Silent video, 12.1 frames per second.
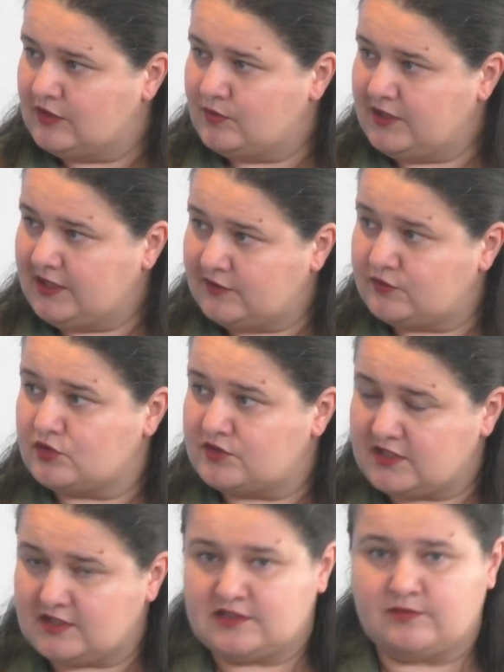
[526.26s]
we have to
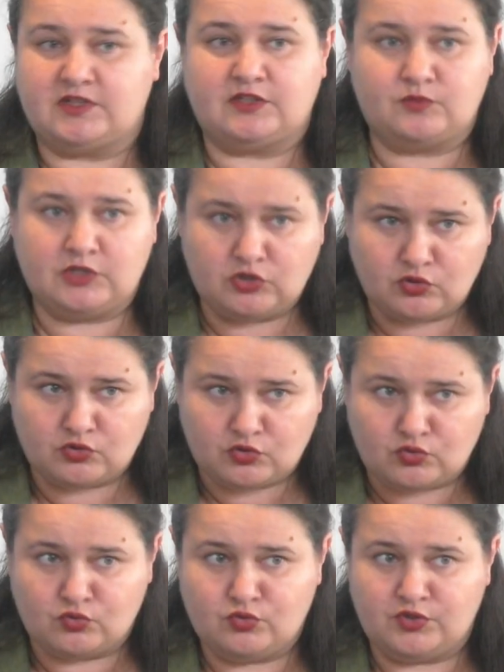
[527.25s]
tell them that we know
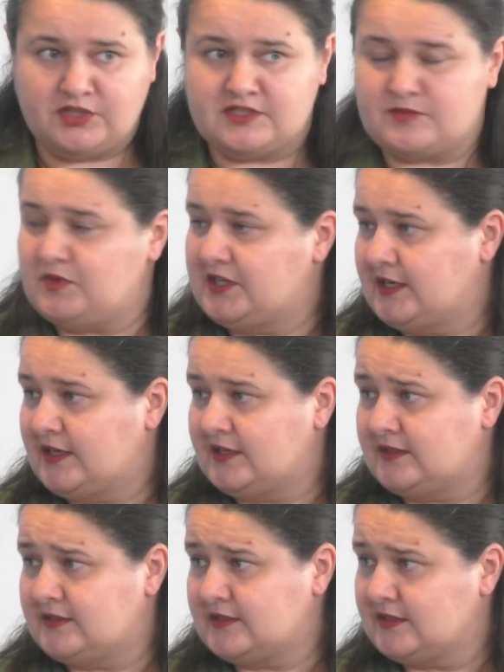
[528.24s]
who is
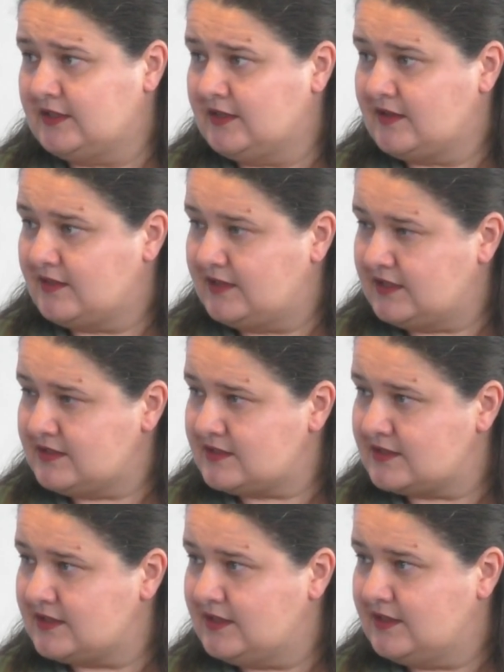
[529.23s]
behind
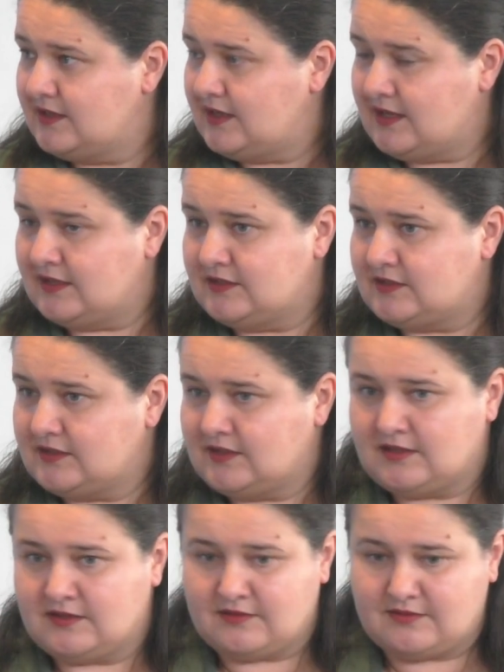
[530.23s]
this, and
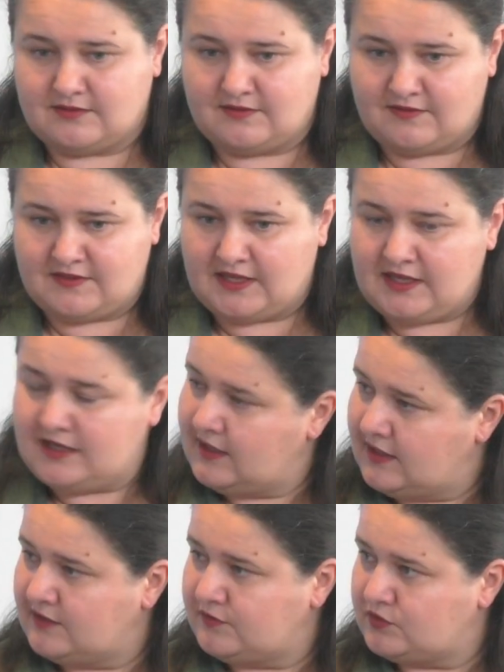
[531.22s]
uh, they
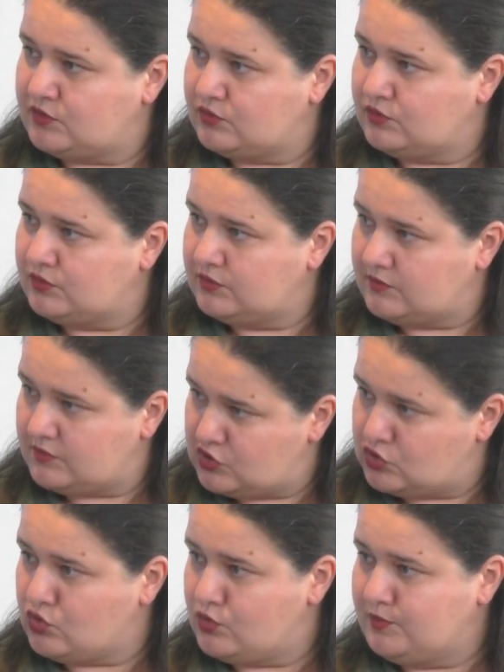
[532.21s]
have to
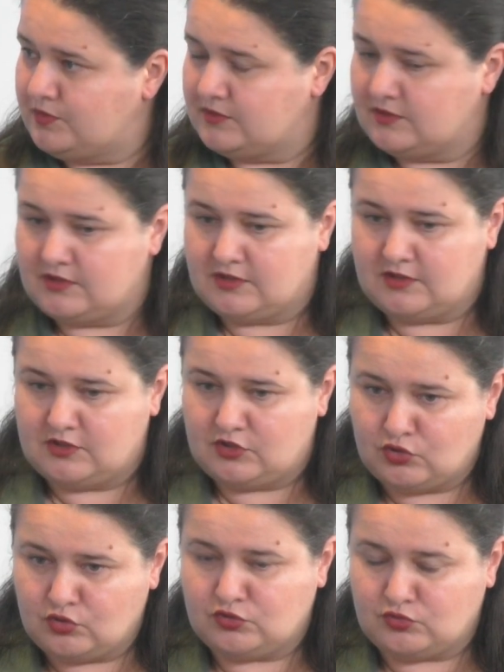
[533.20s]
stop
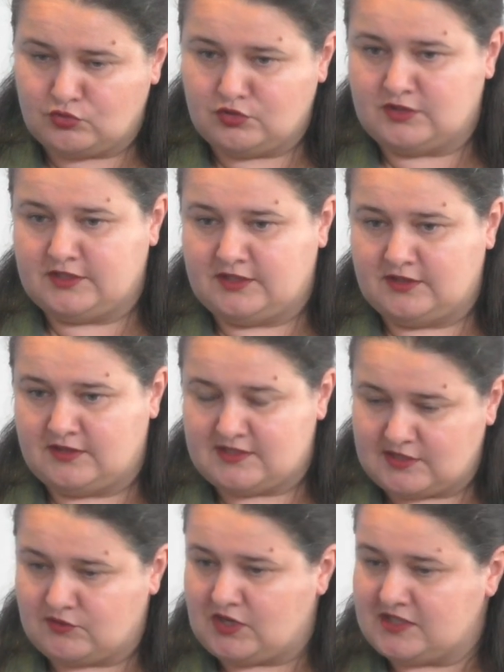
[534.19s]
not only
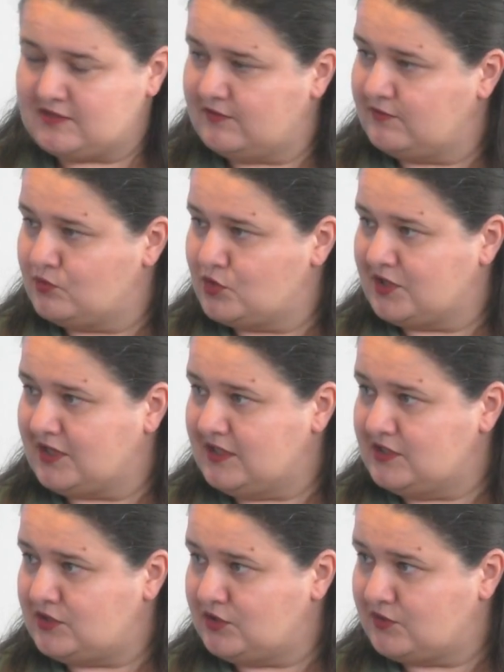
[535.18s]
this aggressive war
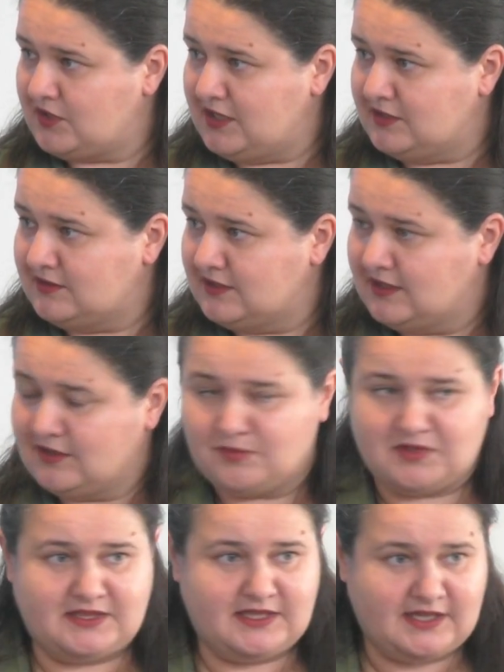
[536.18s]
against Ukraine,
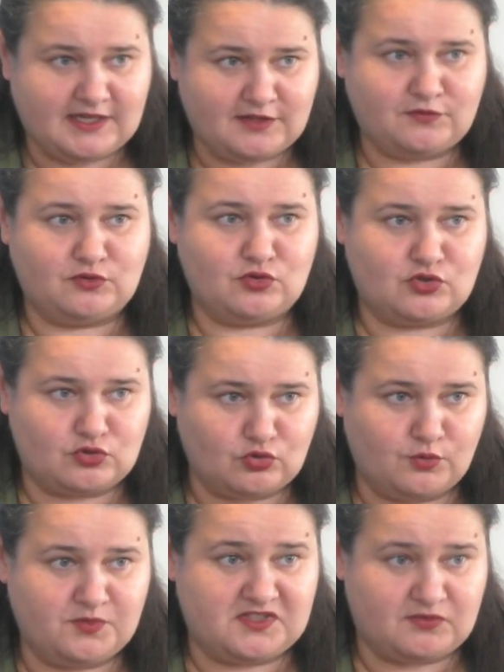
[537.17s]
but they have to
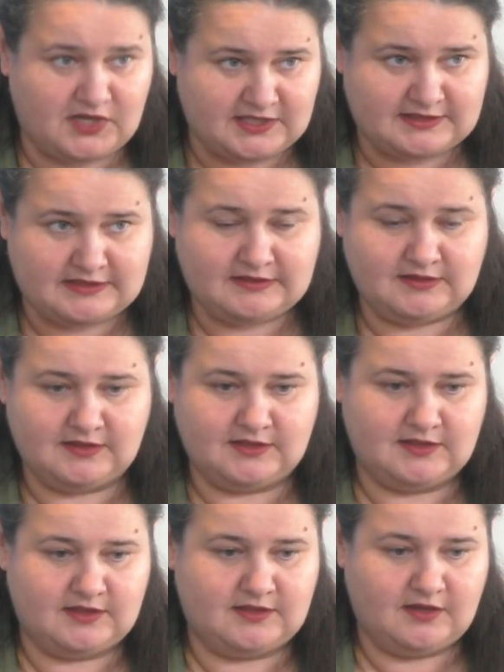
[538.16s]
stop threatening
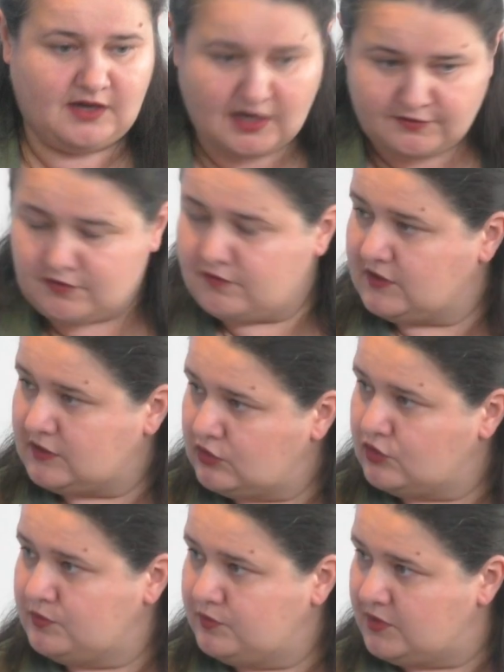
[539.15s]
half of the
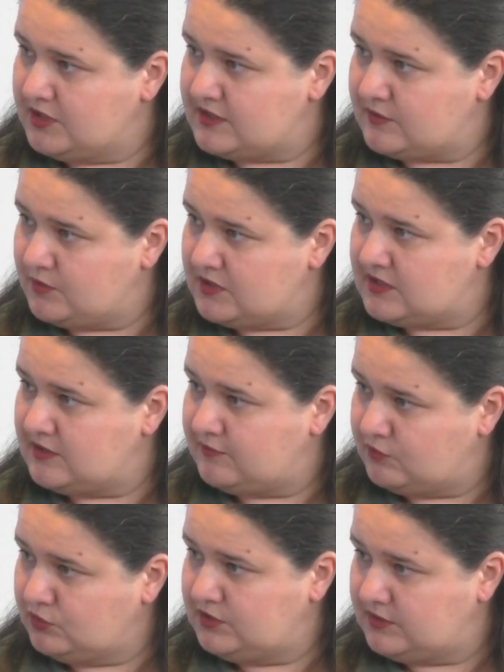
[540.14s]
globe with, with the
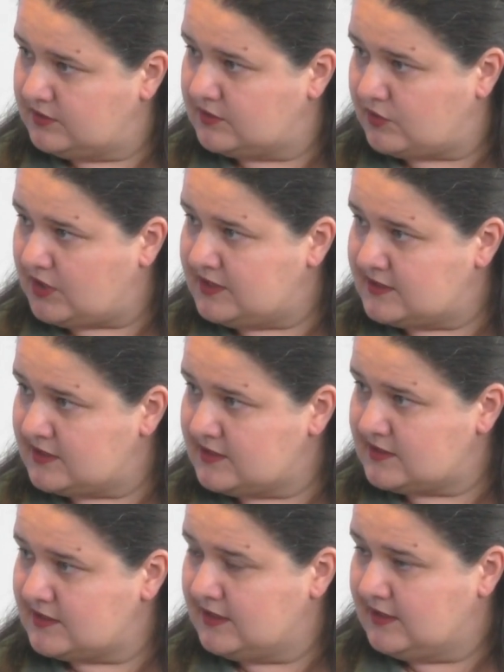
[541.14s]
food
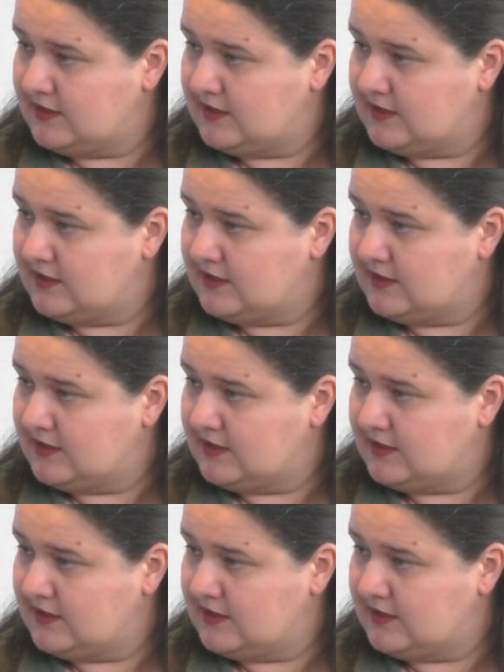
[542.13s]
crisis